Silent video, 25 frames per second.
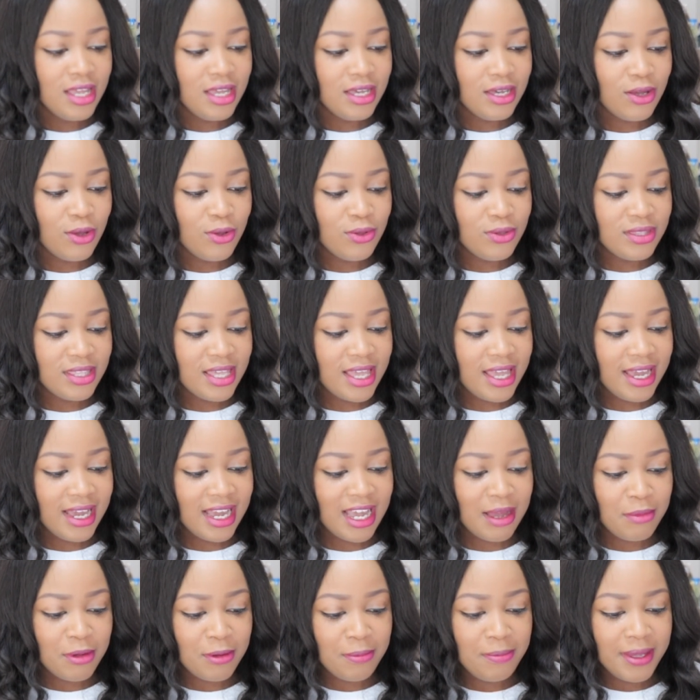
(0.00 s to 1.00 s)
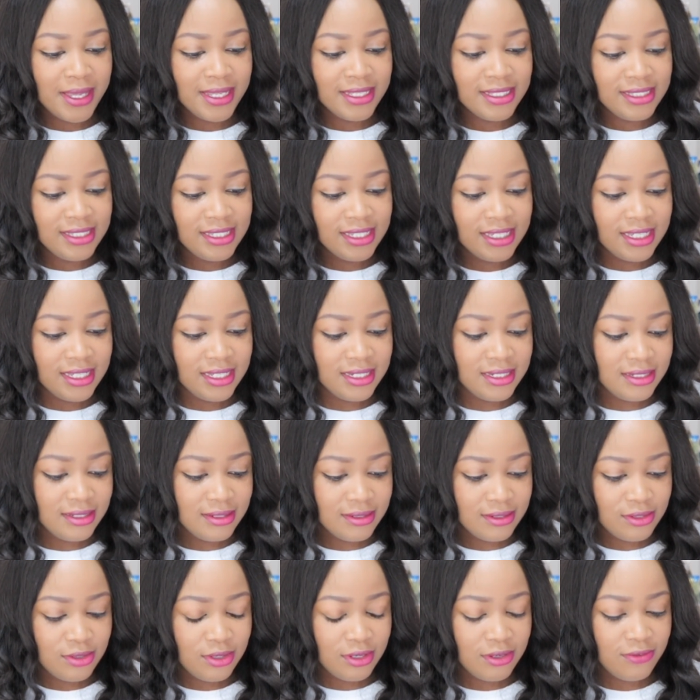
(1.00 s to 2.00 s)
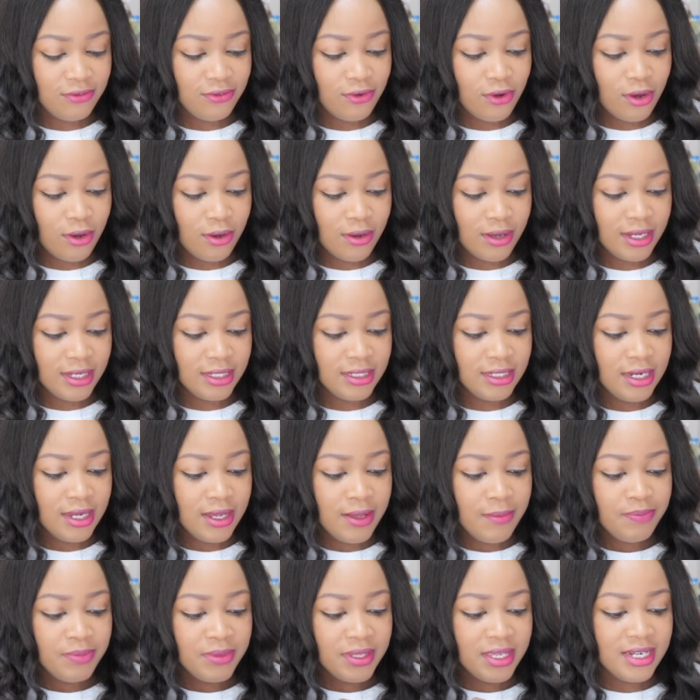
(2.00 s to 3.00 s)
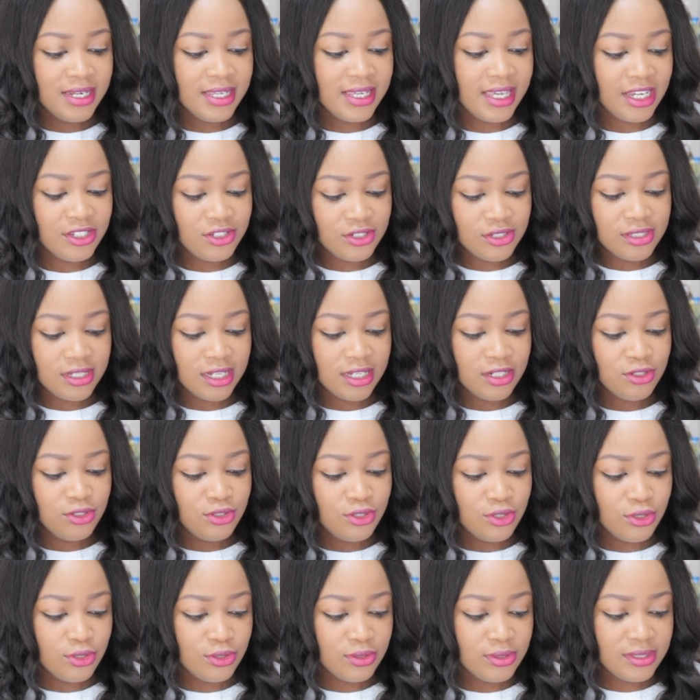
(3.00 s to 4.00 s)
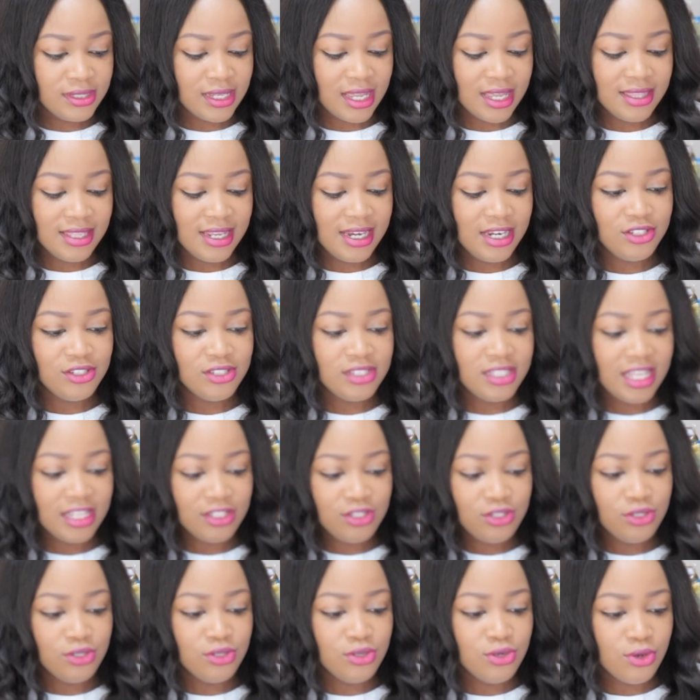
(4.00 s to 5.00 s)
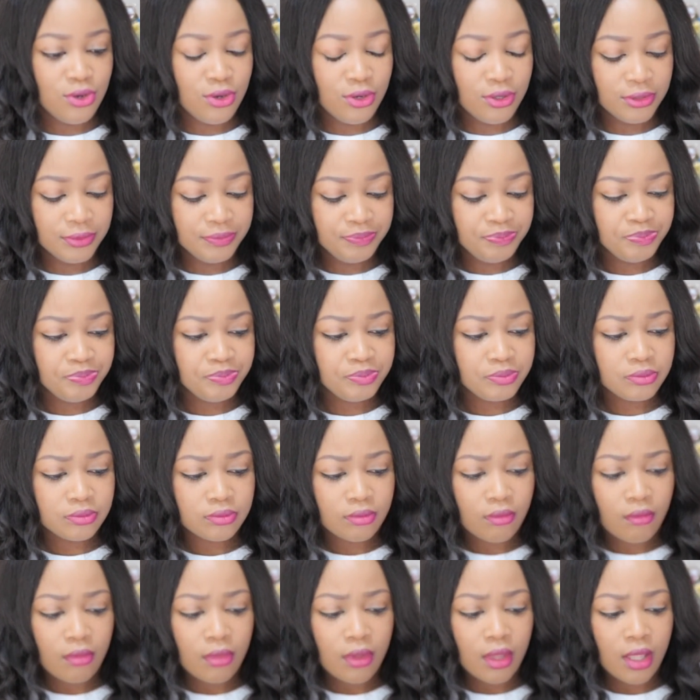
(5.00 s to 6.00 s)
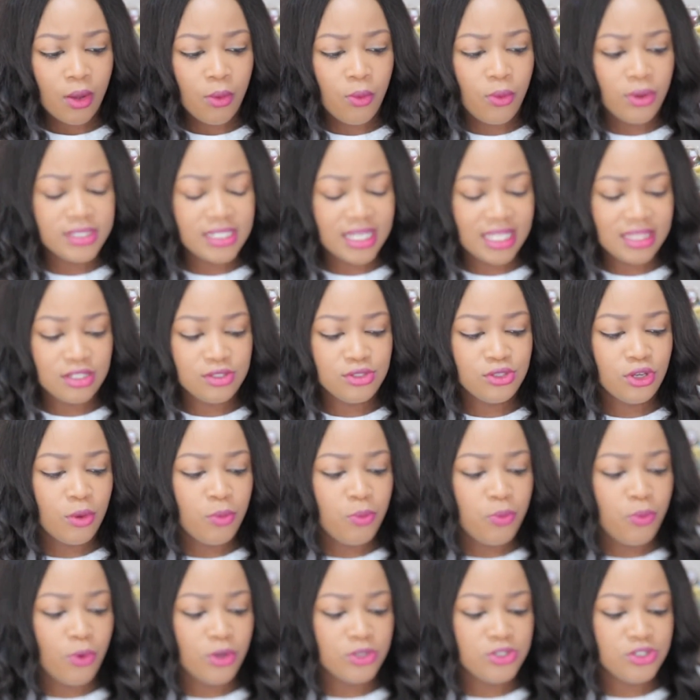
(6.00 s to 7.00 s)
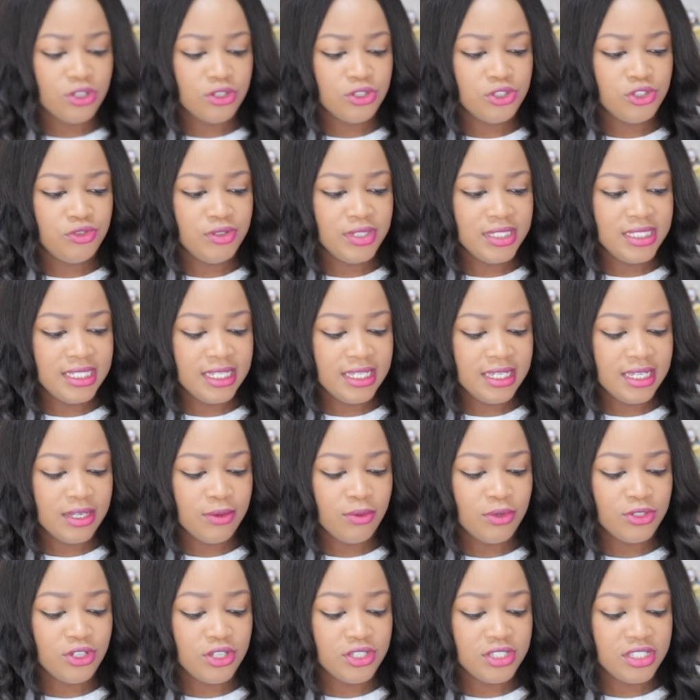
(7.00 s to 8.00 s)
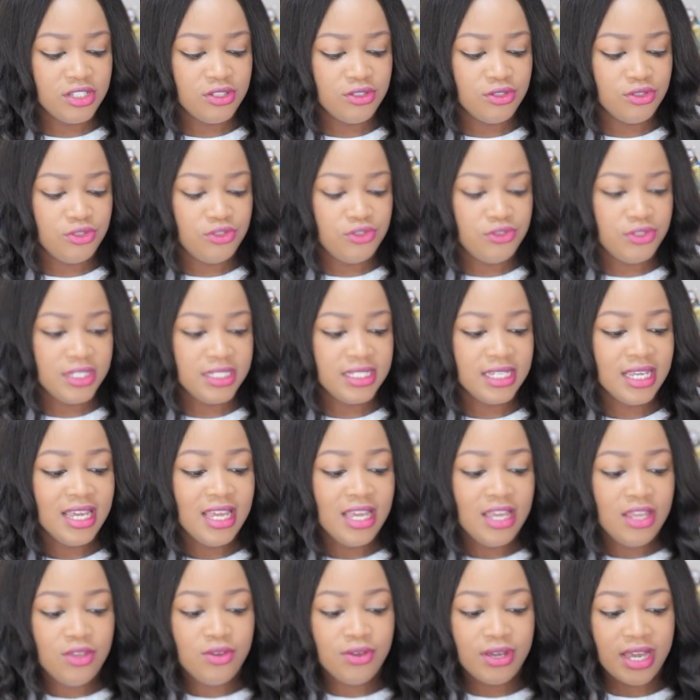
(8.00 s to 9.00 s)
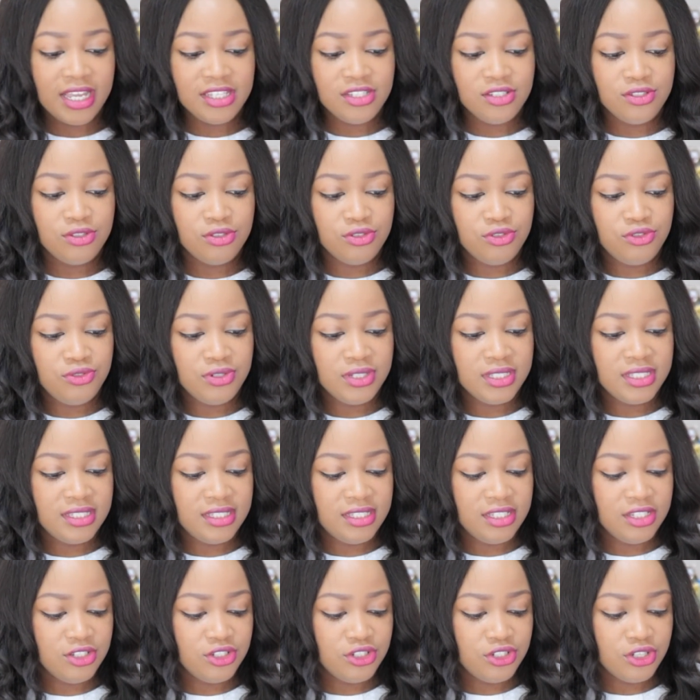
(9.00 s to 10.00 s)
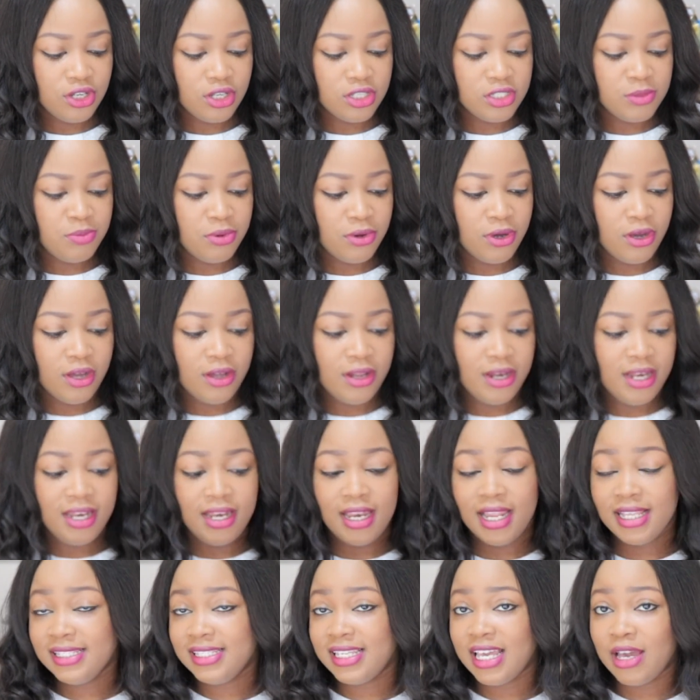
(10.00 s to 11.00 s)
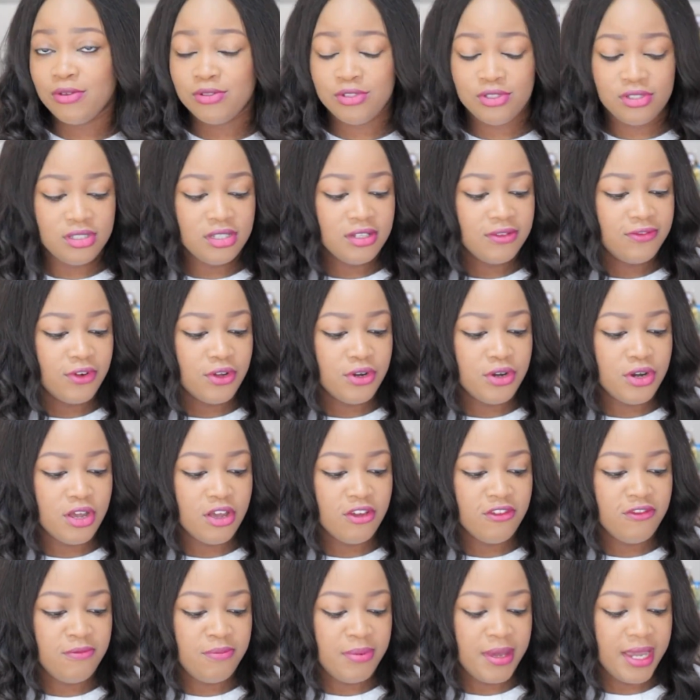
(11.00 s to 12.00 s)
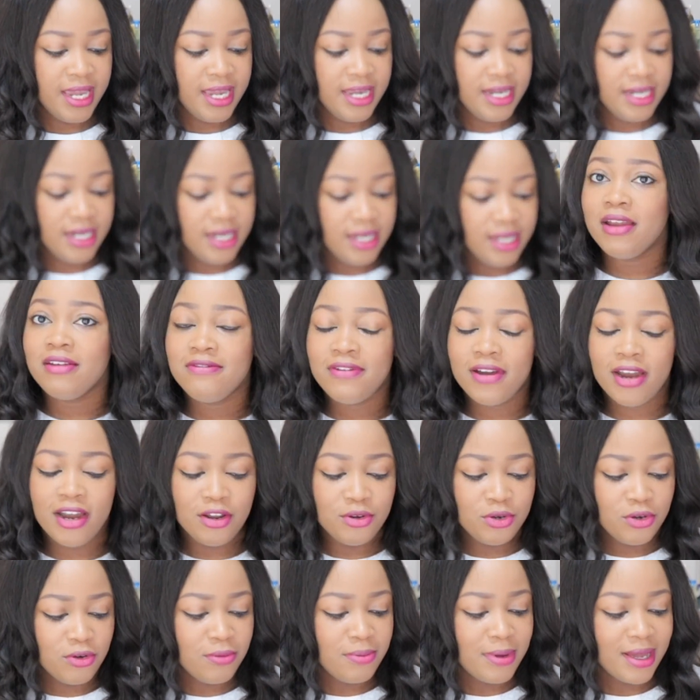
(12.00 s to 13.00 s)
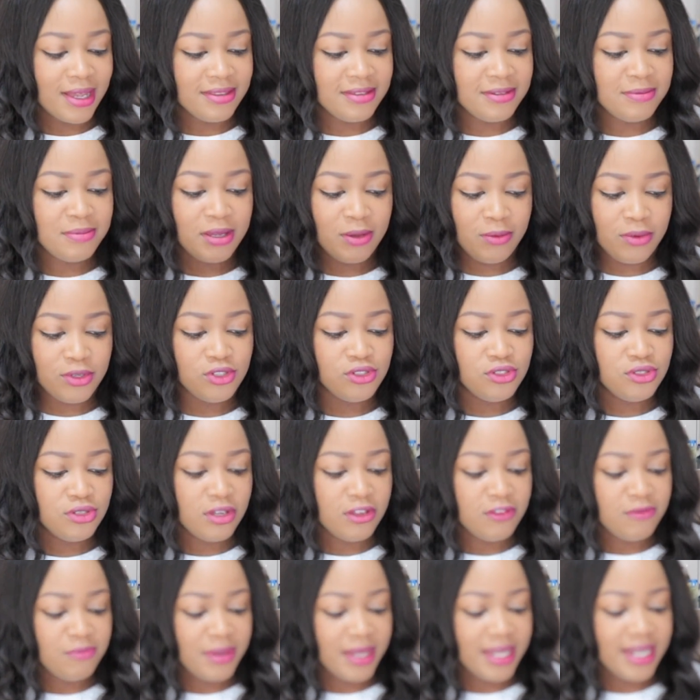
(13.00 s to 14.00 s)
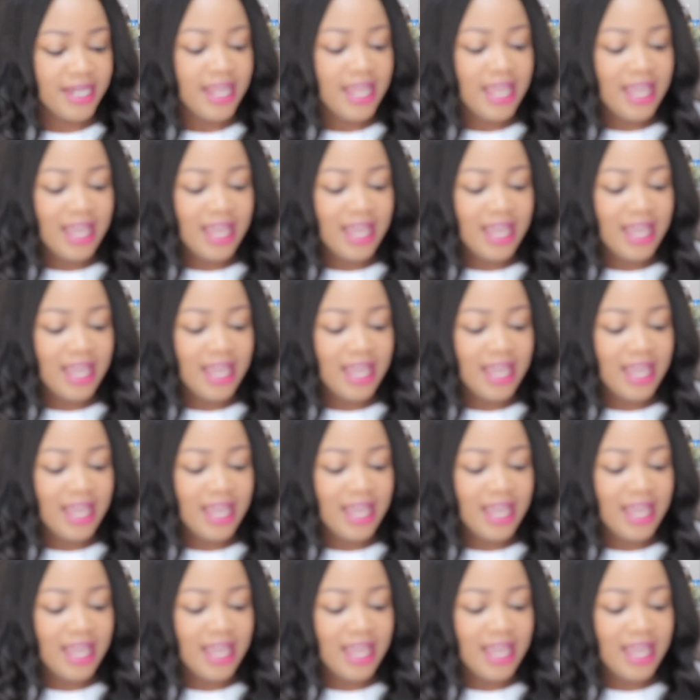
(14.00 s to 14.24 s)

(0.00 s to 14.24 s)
Go there, gabapentin, straightforward, indications and dose, and then it just lets you know what at the top, what you're treating, what you're using to treat. You can use it to treat seizures, but let's say I was using it for nerve pain, referral neuropathic pain, which is nerve pain.